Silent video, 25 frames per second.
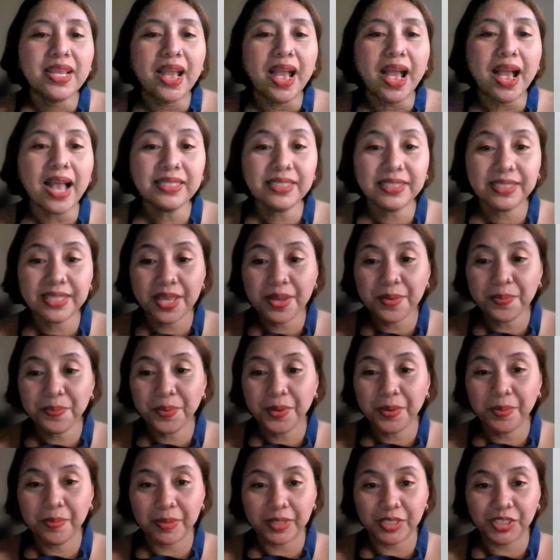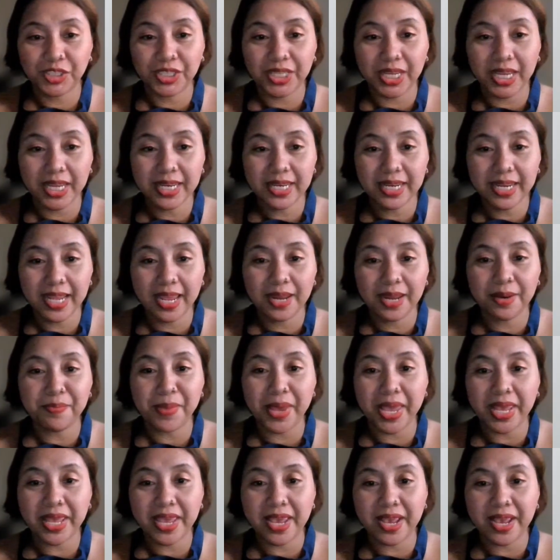asking permission and
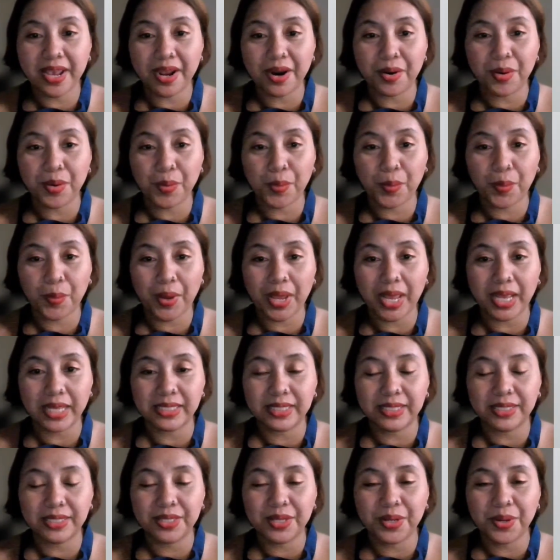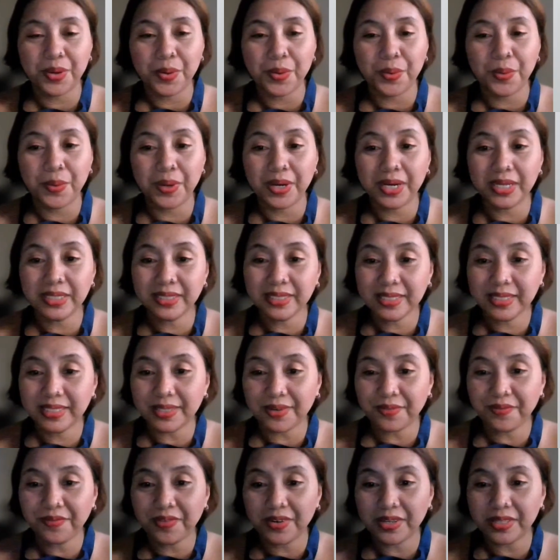making a request. What is the
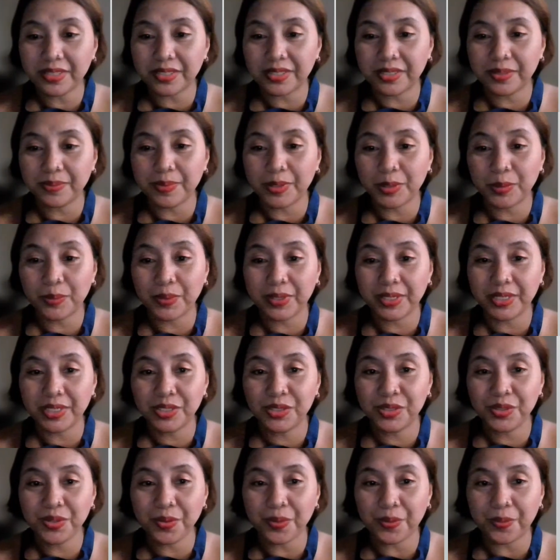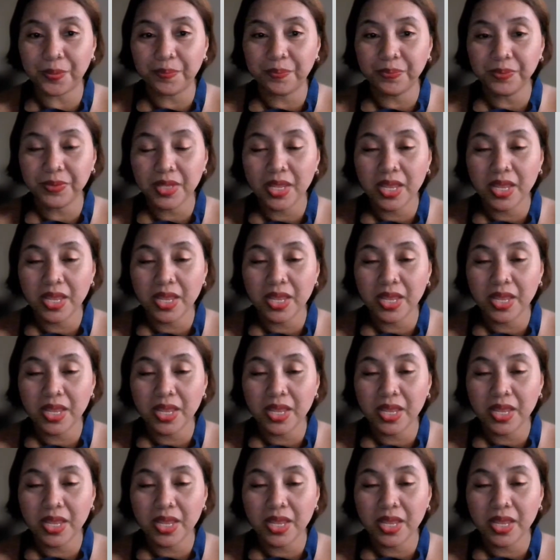difference between the two?